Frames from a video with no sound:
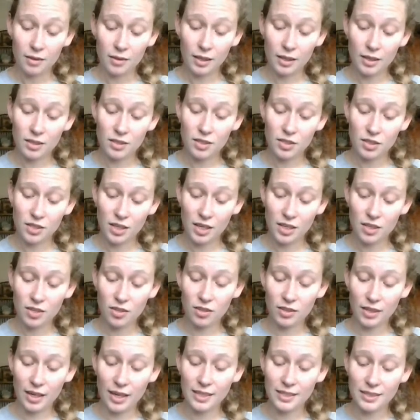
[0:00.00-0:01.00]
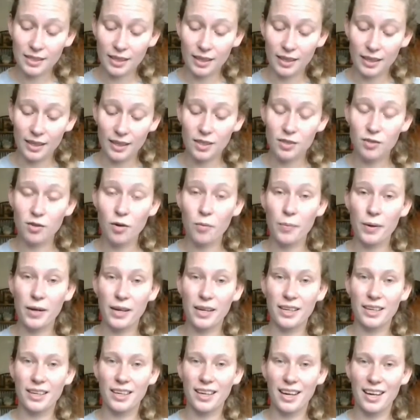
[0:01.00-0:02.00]
Then she changed her desk into a
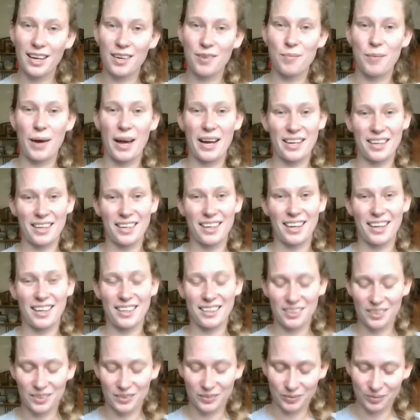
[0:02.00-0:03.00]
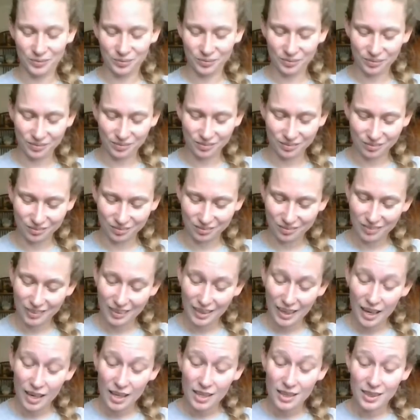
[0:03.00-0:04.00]
pig and back again.
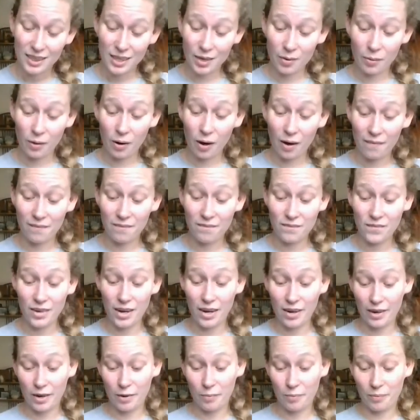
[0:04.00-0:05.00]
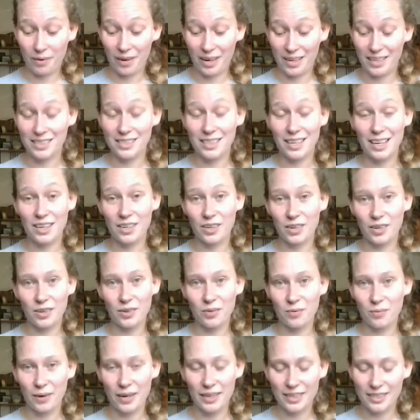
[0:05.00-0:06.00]
They were all very impressed and
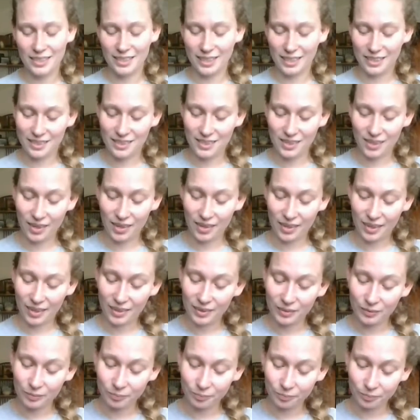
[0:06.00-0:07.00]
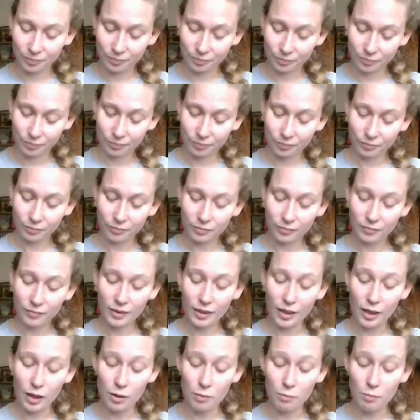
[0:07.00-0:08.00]
couldn't wait to get started,
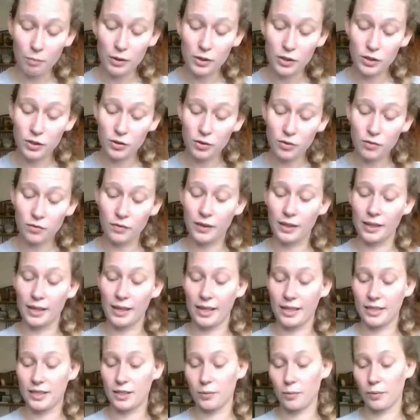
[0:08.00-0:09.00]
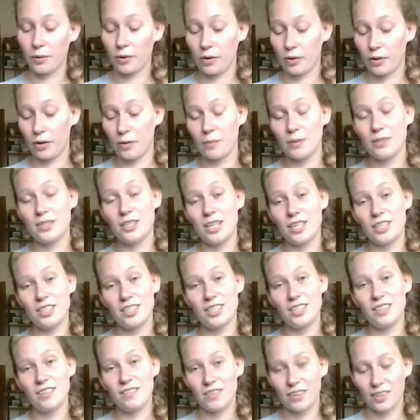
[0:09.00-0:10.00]
but soon realized they weren't going to be
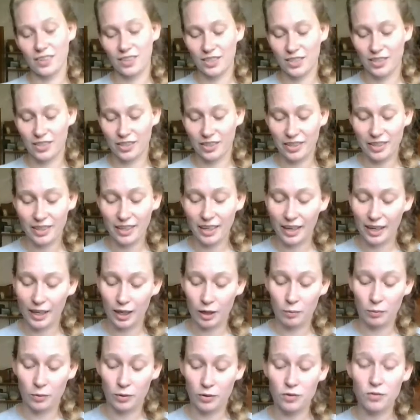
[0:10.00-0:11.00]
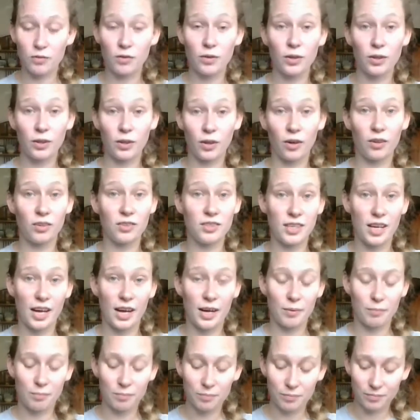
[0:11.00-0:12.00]
changing the furniture into animals for a long
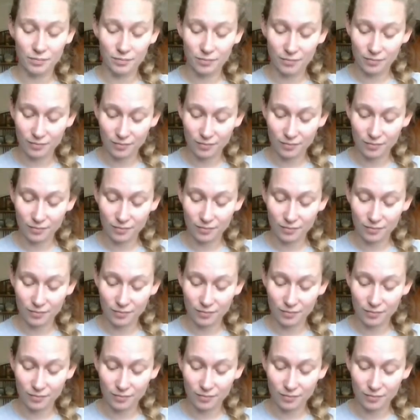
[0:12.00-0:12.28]
time.